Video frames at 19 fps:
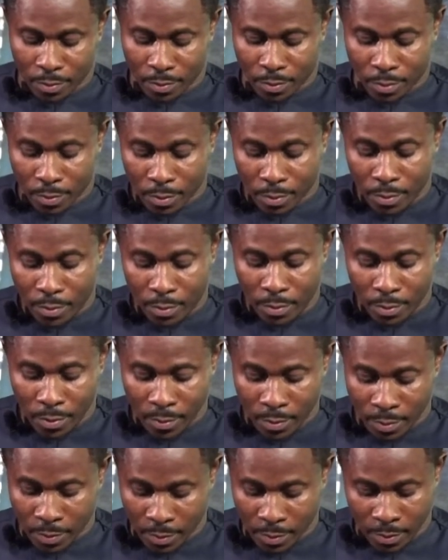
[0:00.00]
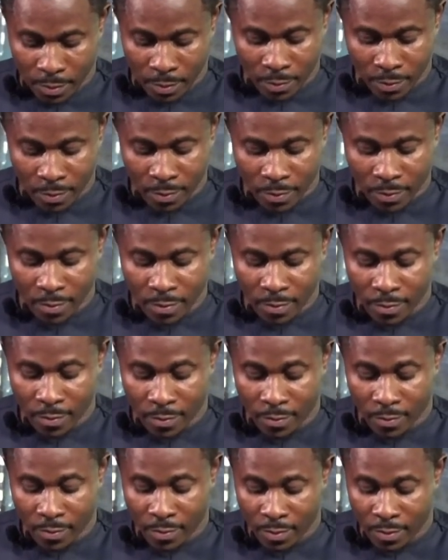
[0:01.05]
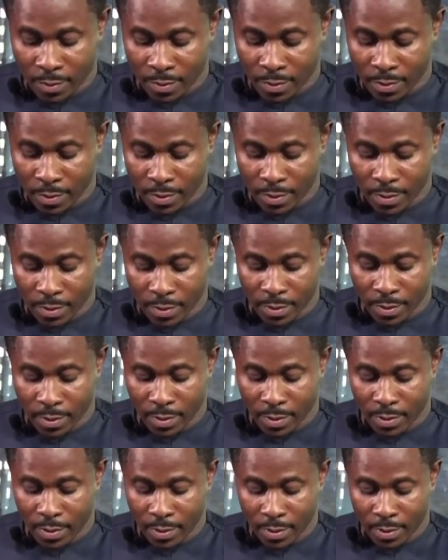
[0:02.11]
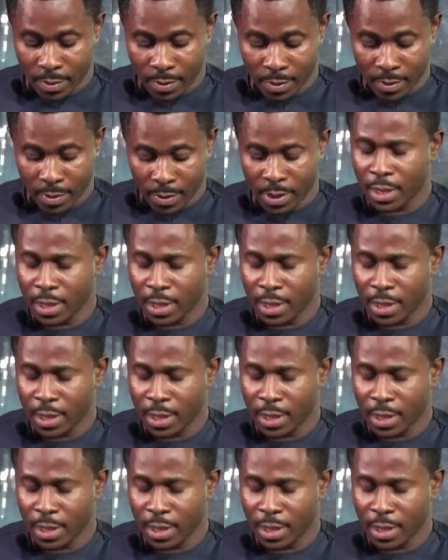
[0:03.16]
Nobody speaks.